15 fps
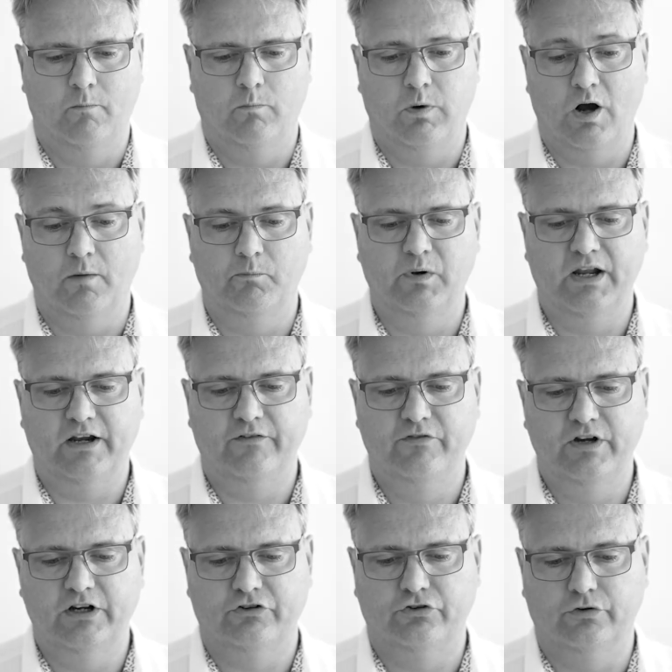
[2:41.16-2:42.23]
Public
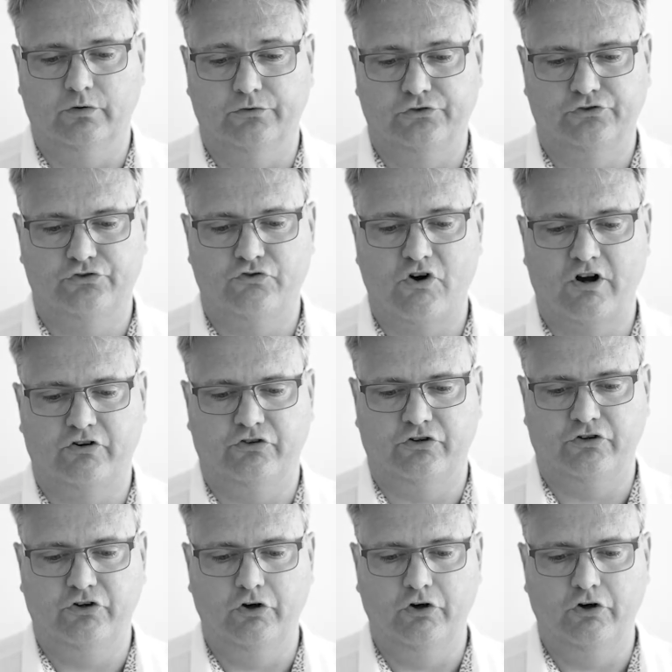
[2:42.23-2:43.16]
virtual struct